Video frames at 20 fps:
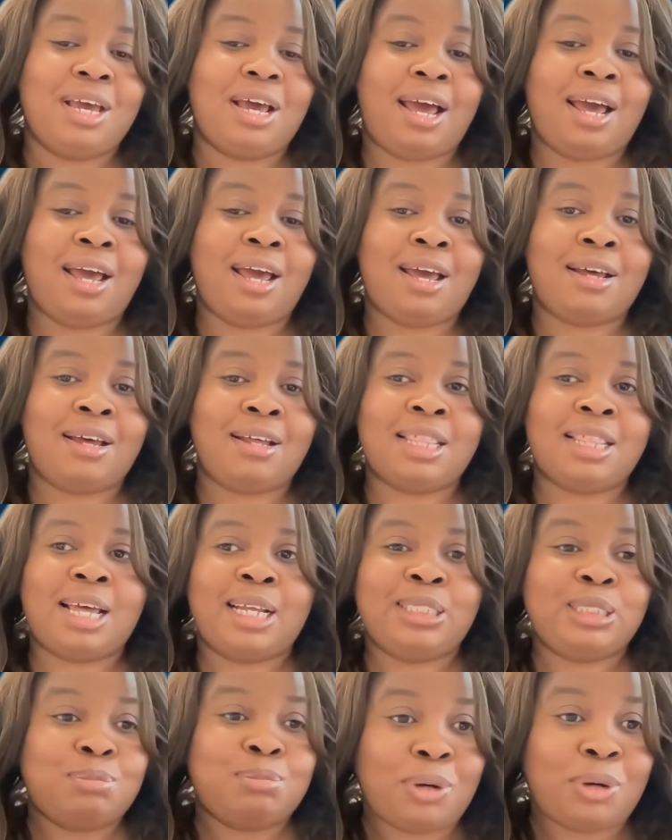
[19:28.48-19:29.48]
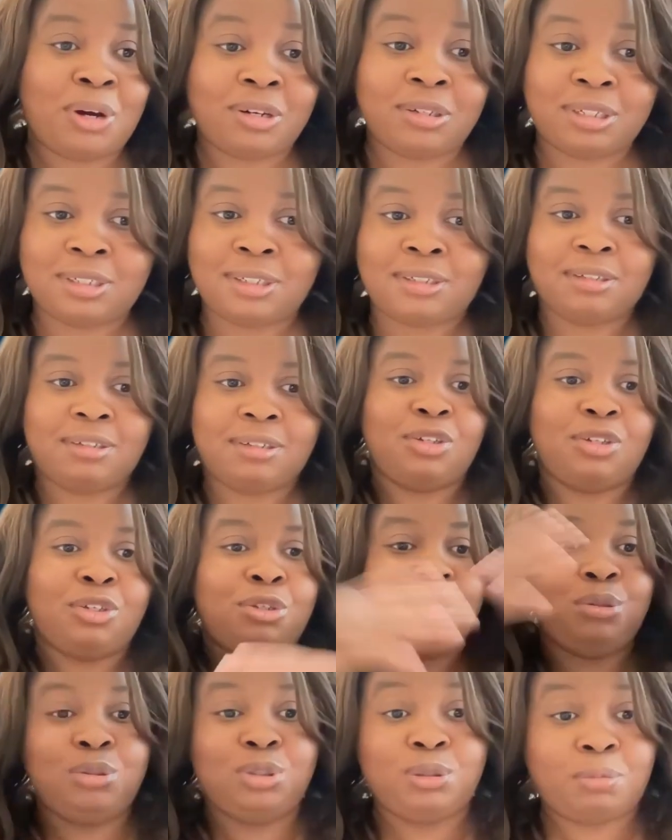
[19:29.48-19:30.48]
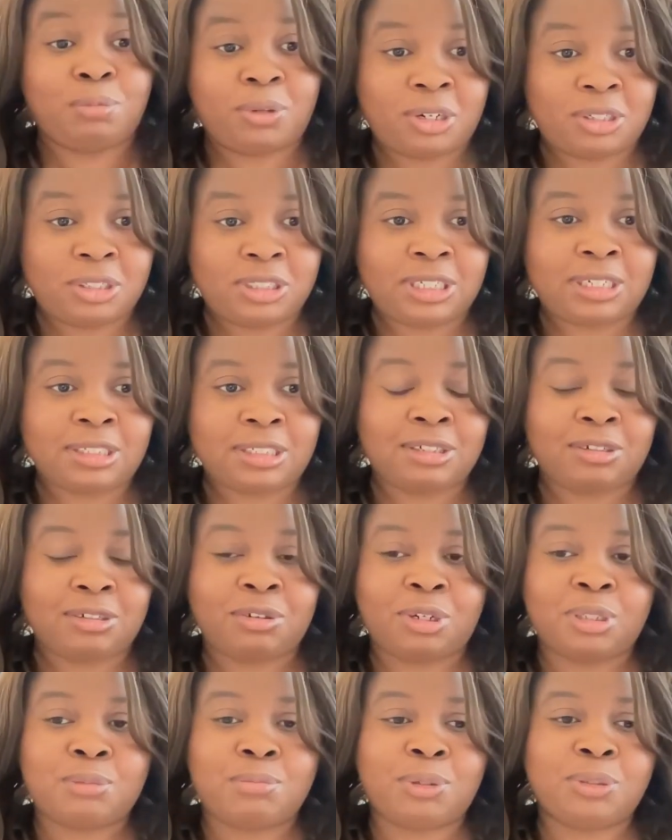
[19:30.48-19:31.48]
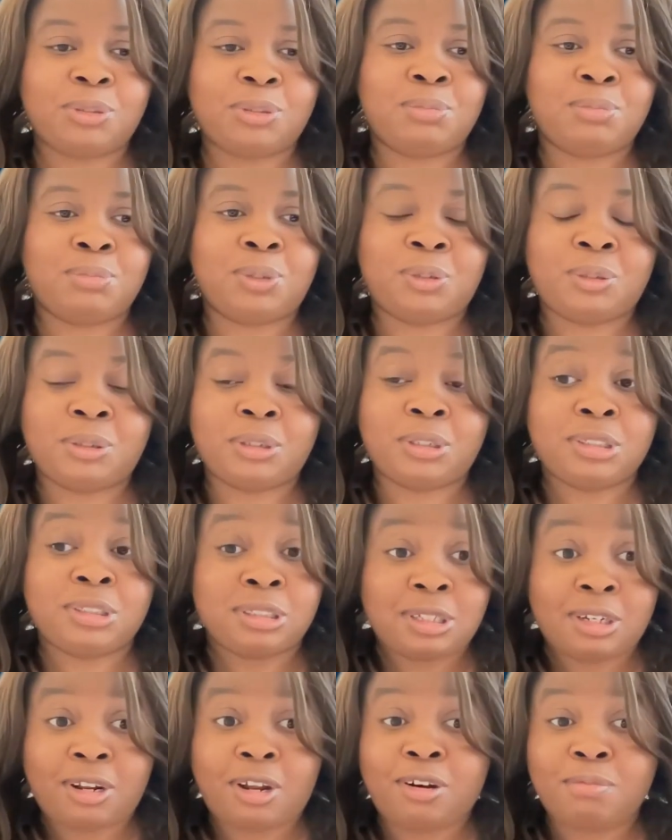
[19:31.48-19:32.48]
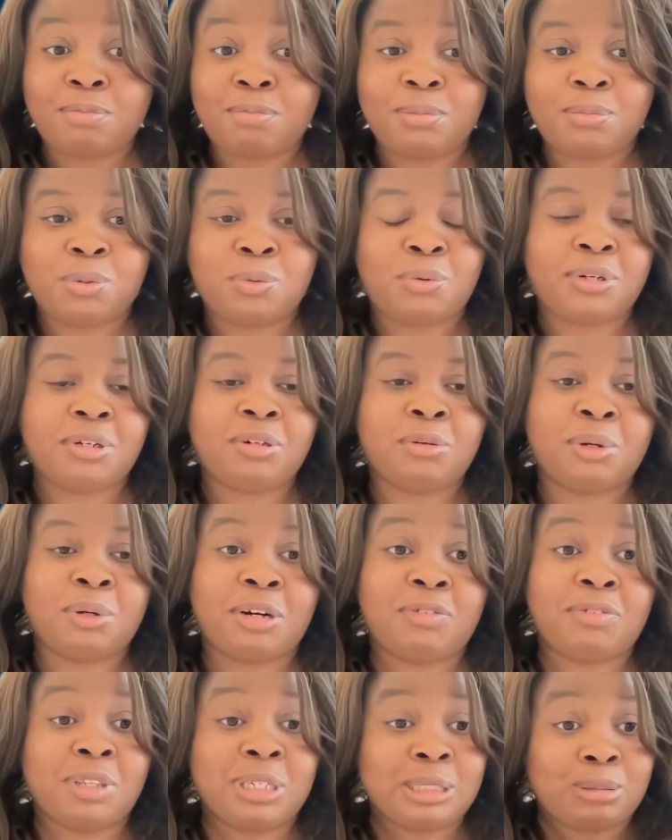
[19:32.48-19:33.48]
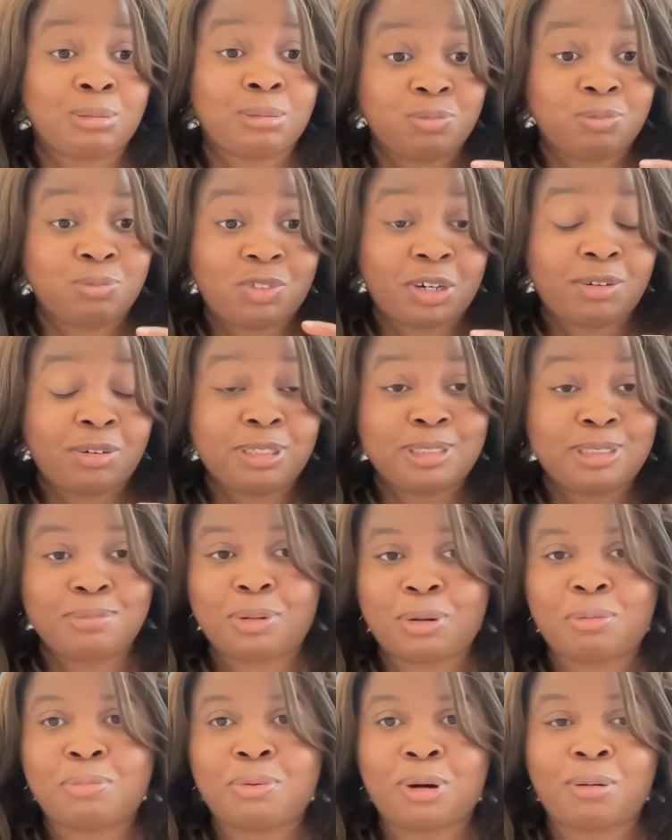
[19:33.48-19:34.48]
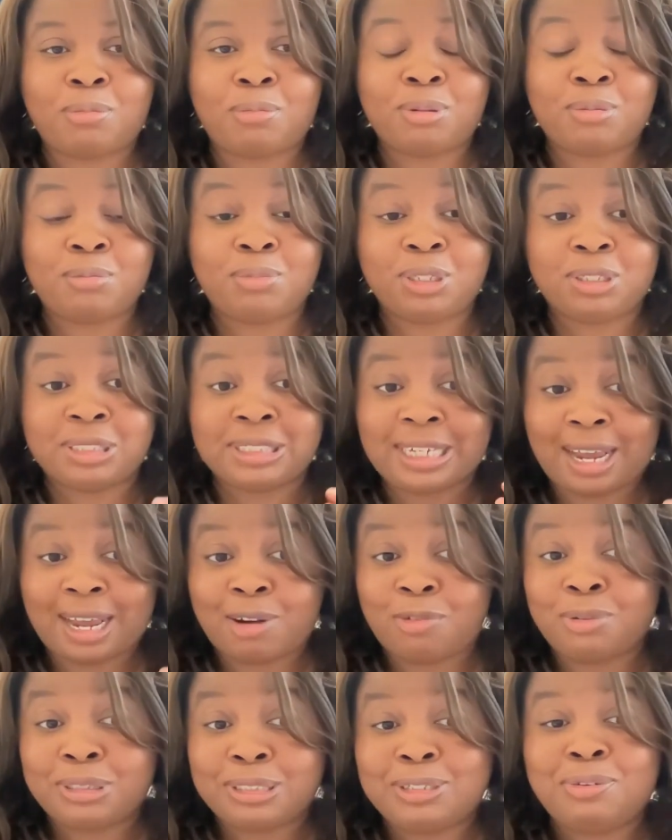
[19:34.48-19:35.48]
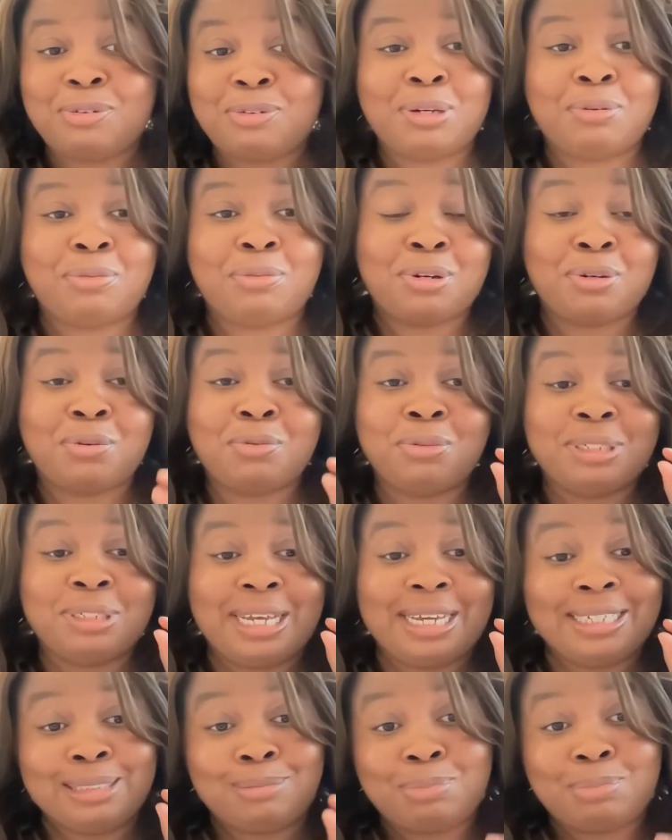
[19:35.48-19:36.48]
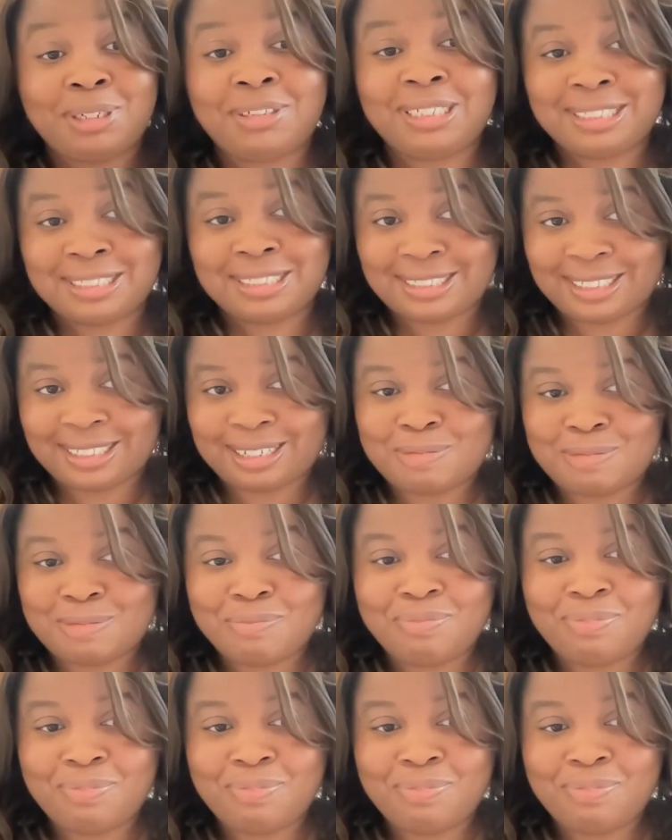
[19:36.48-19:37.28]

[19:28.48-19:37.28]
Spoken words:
And that spawned like huge projects across multiple orgs, because a lot of people weren't aware of this very small problem because I was the only one who experienced it.